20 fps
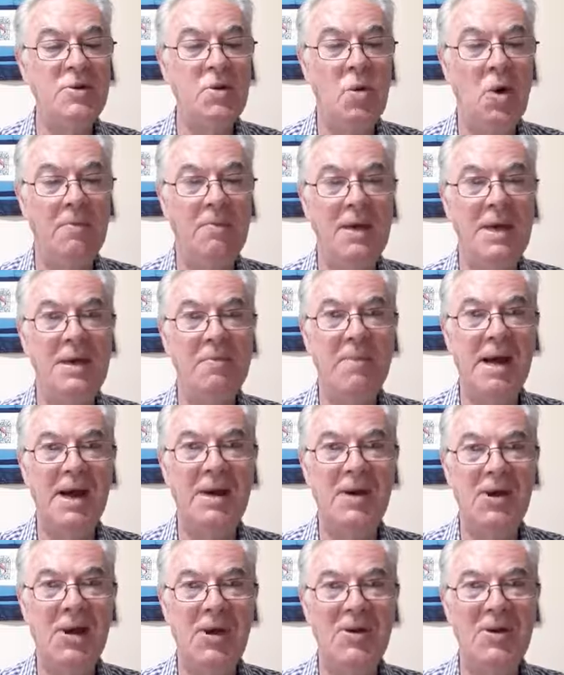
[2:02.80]
who are being made
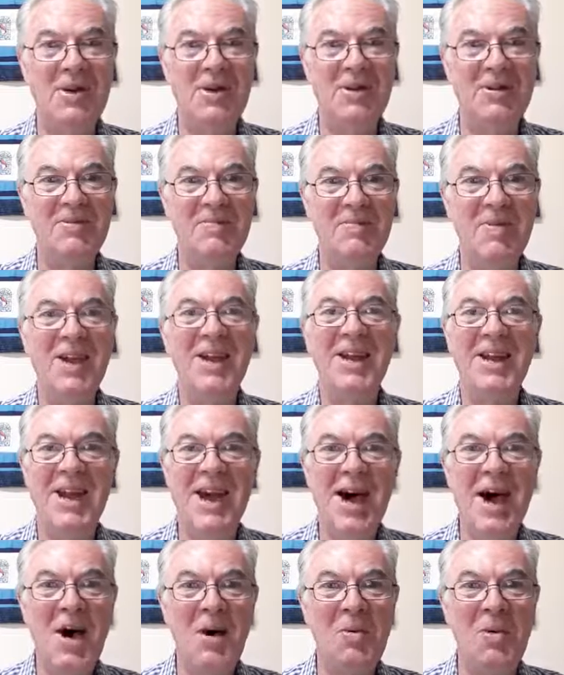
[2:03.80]
holy."
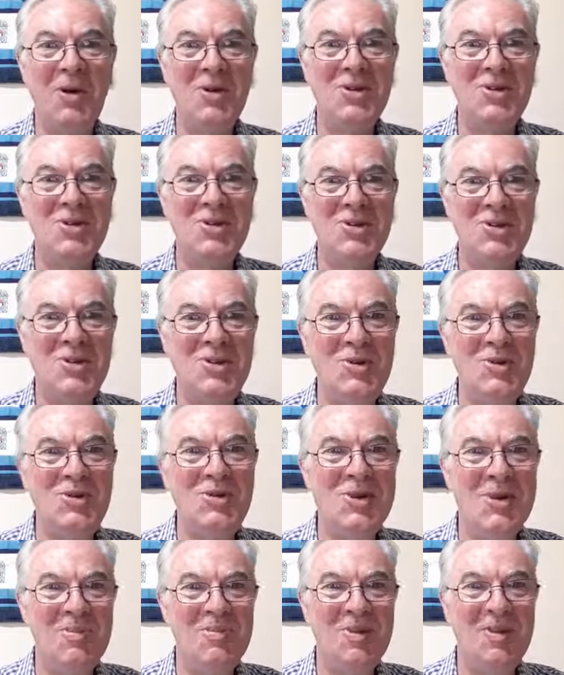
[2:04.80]
Now I want you to do
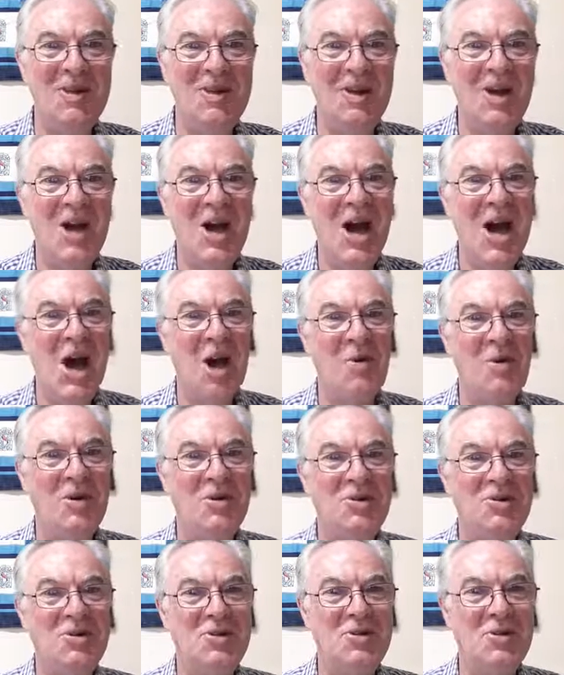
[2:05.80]
something. I
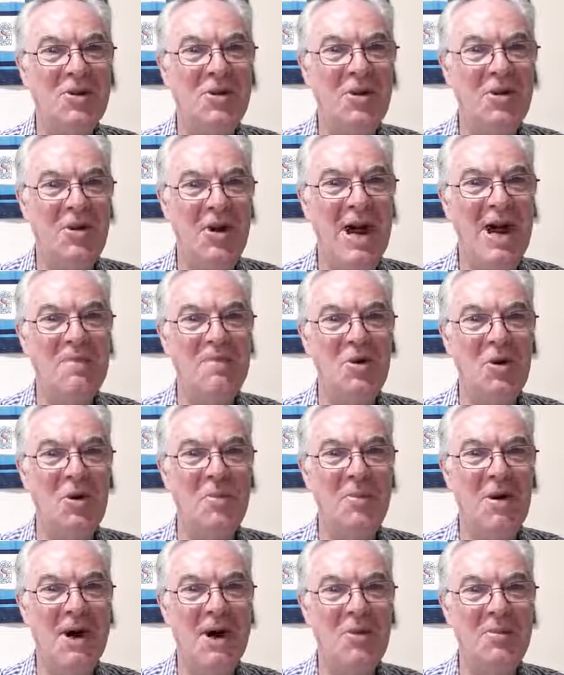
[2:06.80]
want you to grab your
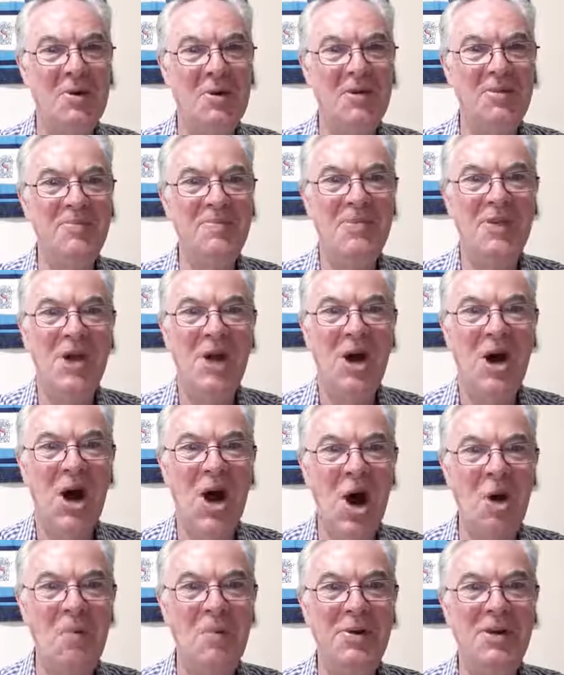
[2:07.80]
Bible,
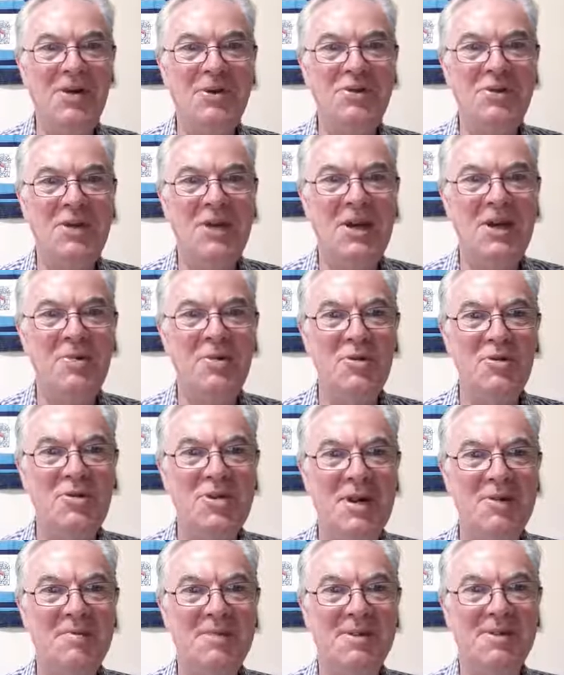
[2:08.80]
open it to Hebrews
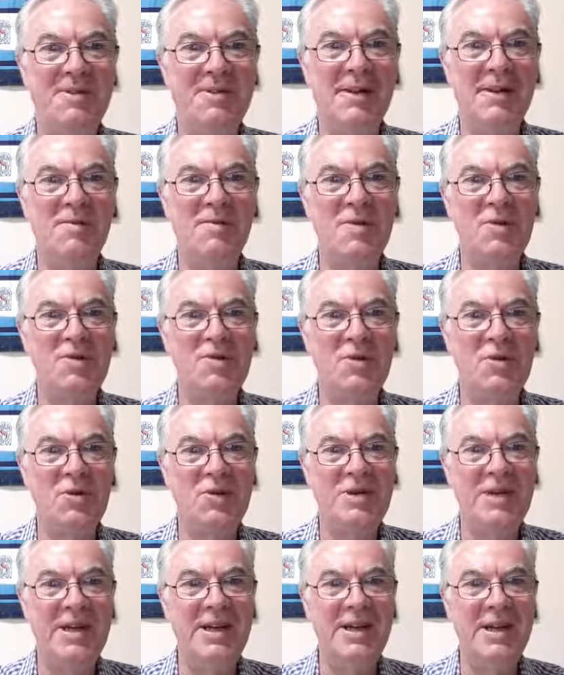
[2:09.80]
chapter 10, verse
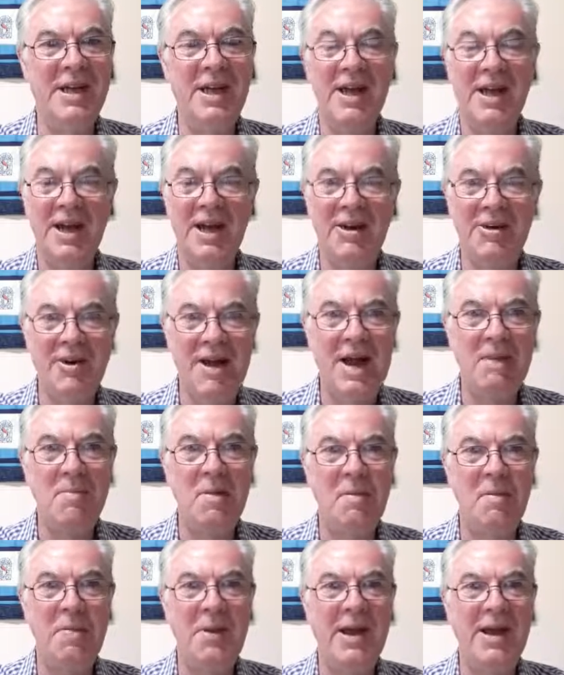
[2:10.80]
14, grab a
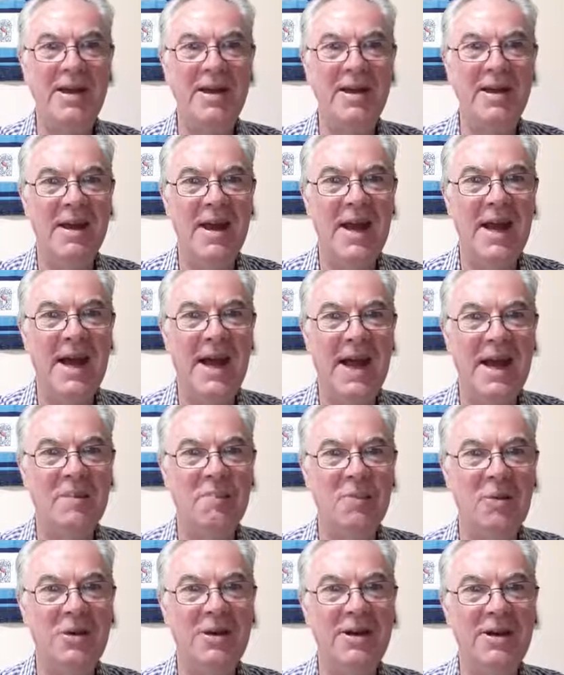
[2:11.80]
pen and
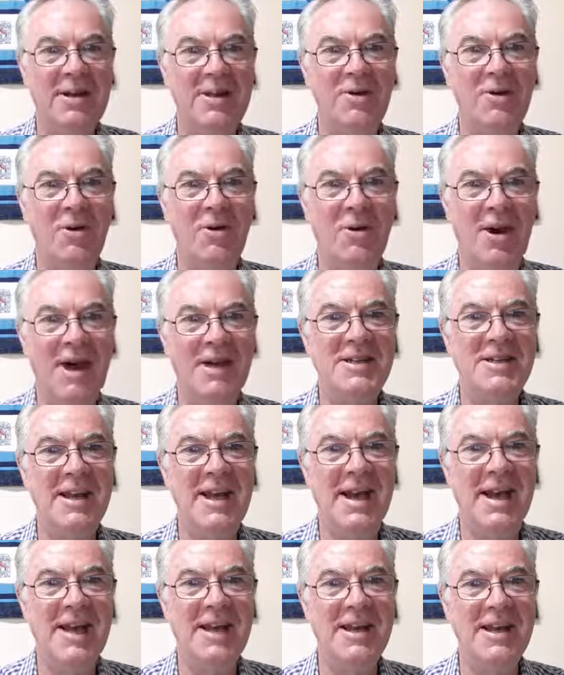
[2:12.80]
put it in your writing
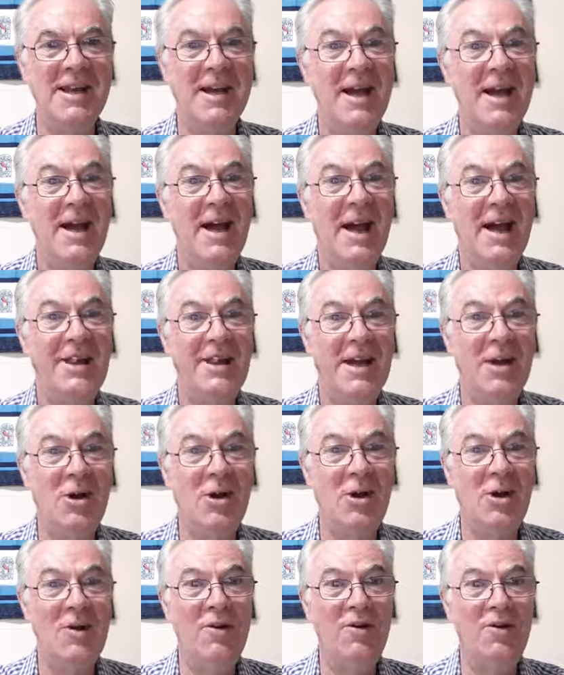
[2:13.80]
hand, and then
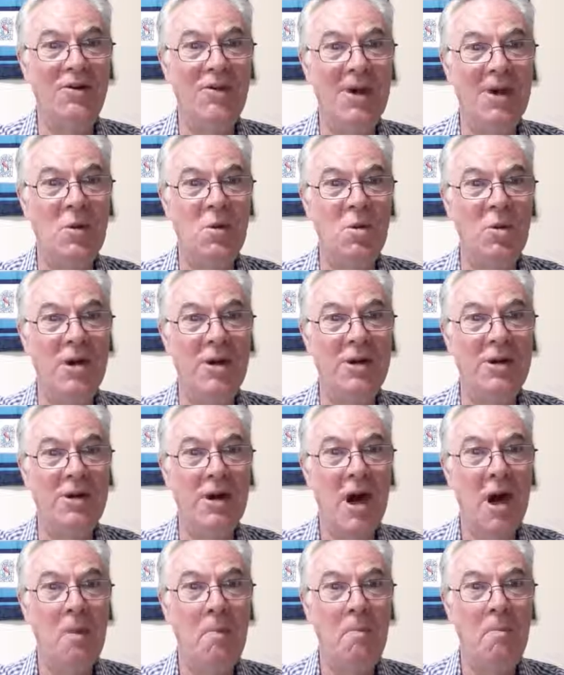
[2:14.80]
look for that
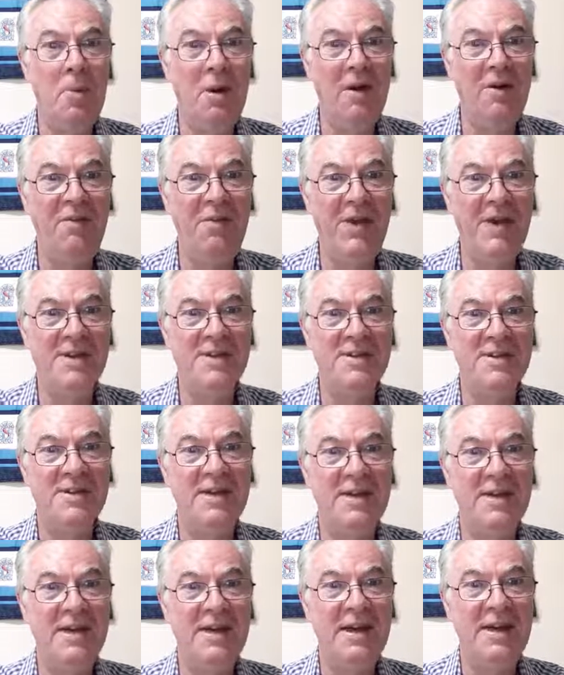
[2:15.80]
word perfect
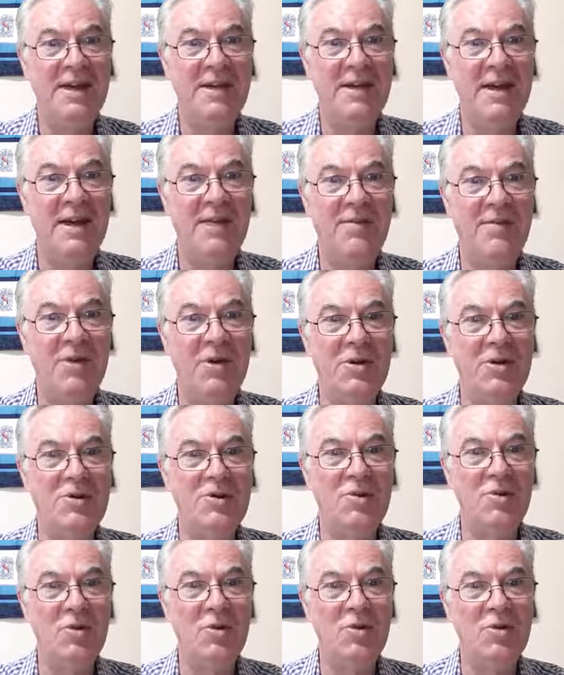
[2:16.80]
in that verse
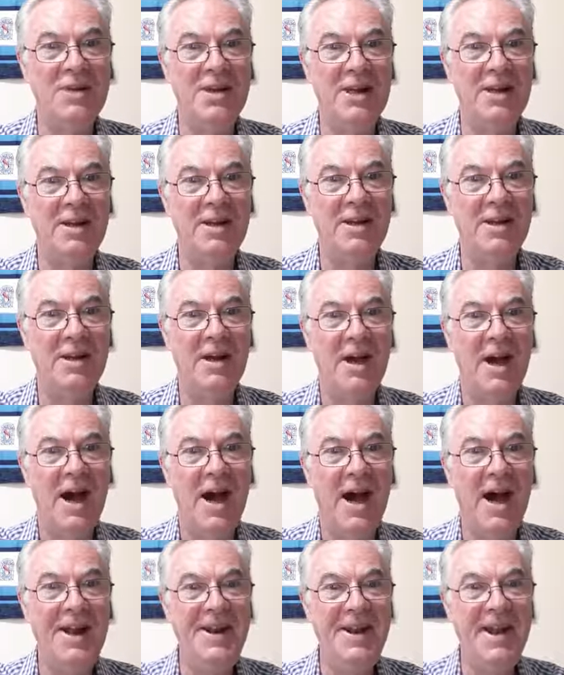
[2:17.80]
14.
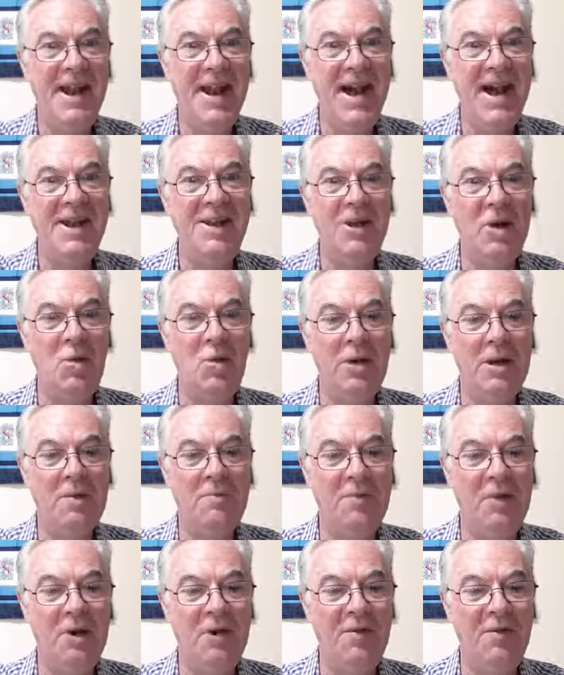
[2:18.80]
Underline the word
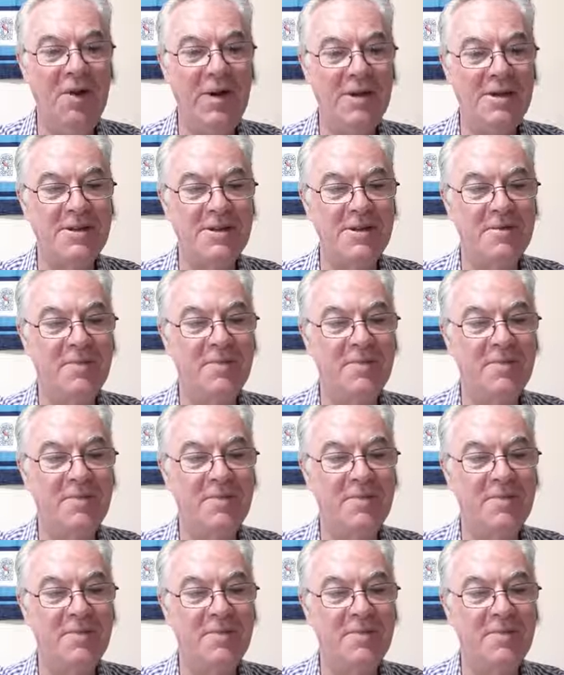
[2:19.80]
perfect.